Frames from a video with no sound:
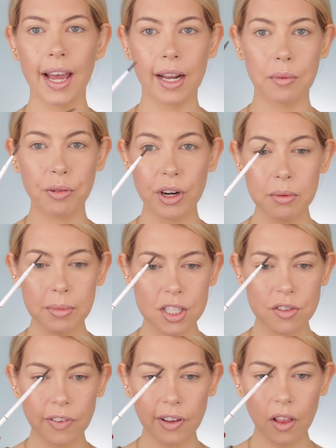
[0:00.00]
and I pretty much
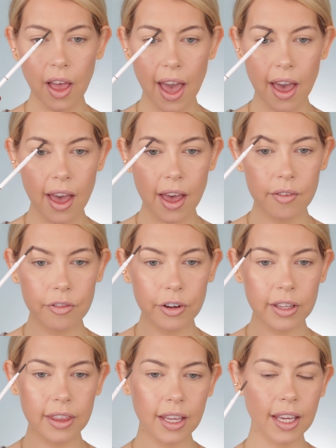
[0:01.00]
fill
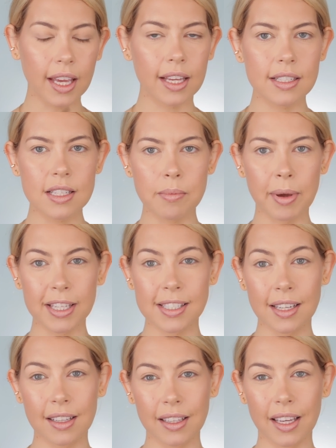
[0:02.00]
everything in to
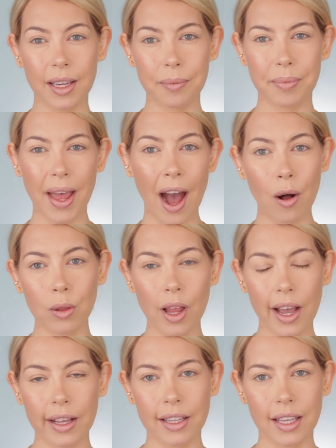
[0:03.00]
basically
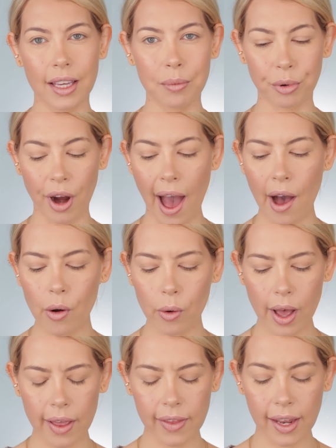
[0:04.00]
outline the
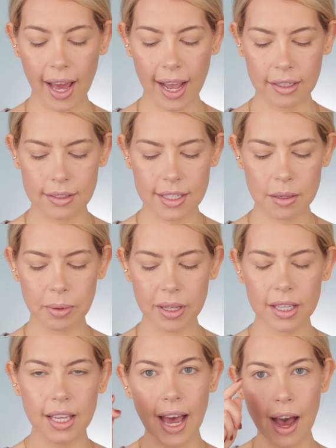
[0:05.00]
brow and then I deepen
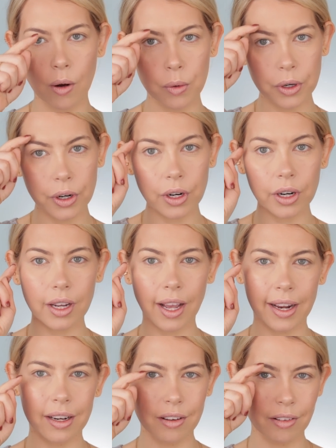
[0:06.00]
the outer
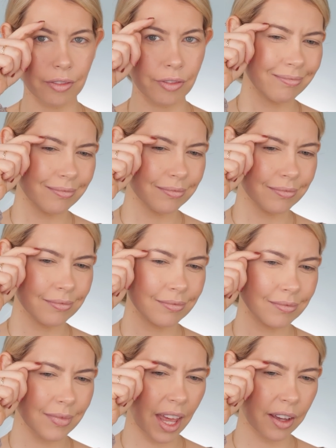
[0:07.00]
kind of
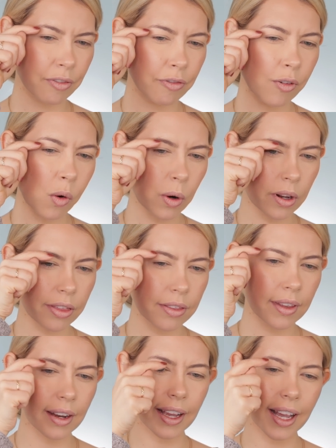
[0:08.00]
mm, like fourth
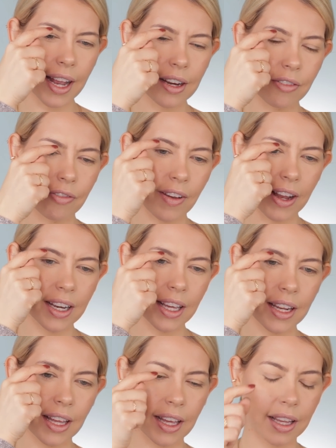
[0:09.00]
and I kind of fade
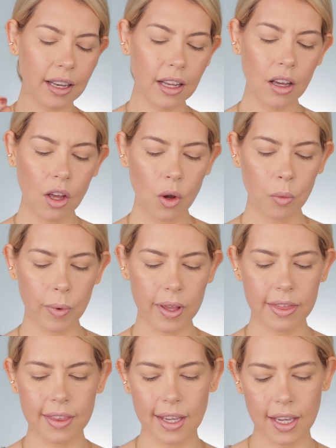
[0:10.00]
it in
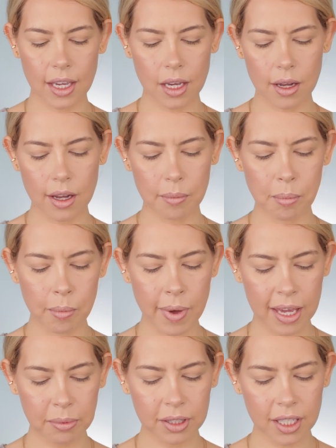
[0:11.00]
with the
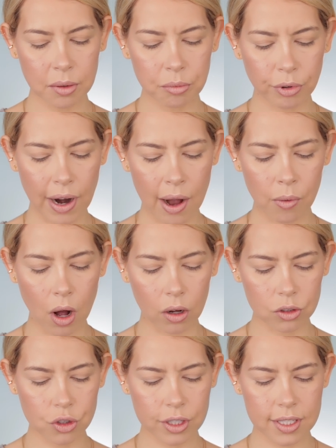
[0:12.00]
Maybelline Brow
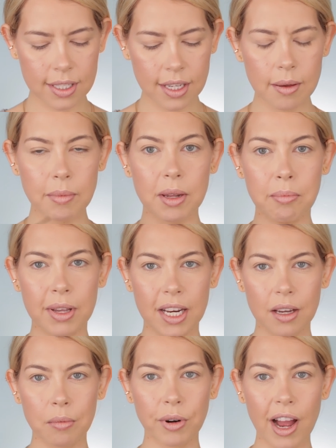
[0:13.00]
Ultra Slim in
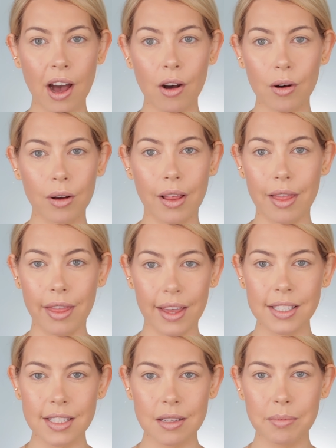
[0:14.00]
Medium Brow.
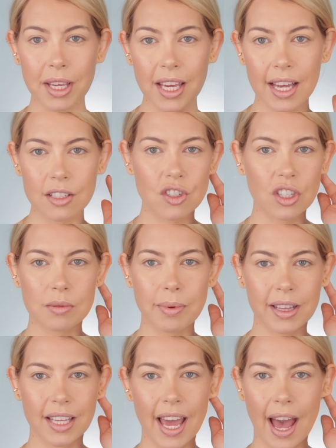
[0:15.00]
This to me has just
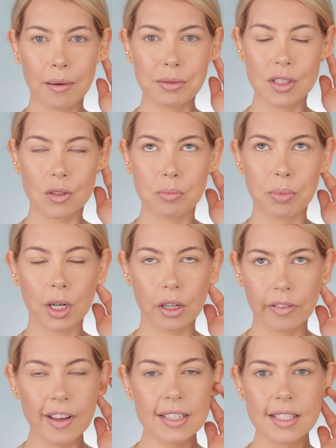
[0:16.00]
been the absolute
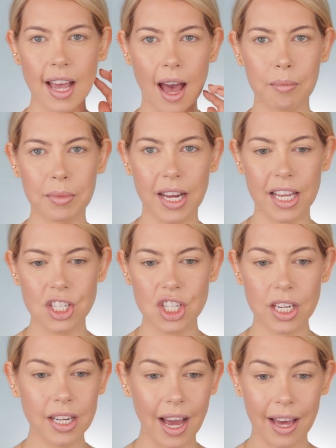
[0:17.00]
perfect
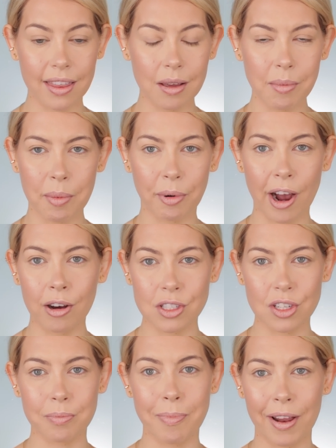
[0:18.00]
combination. I think my brows
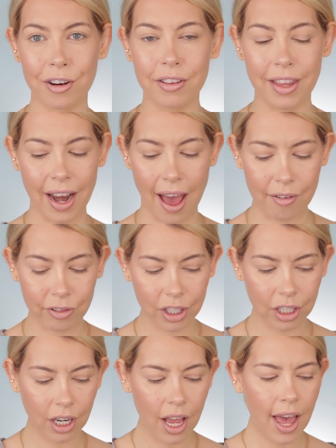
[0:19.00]
look better than
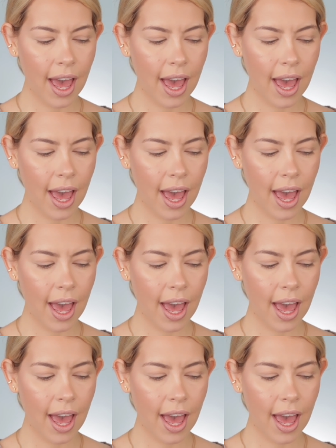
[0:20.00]
ever.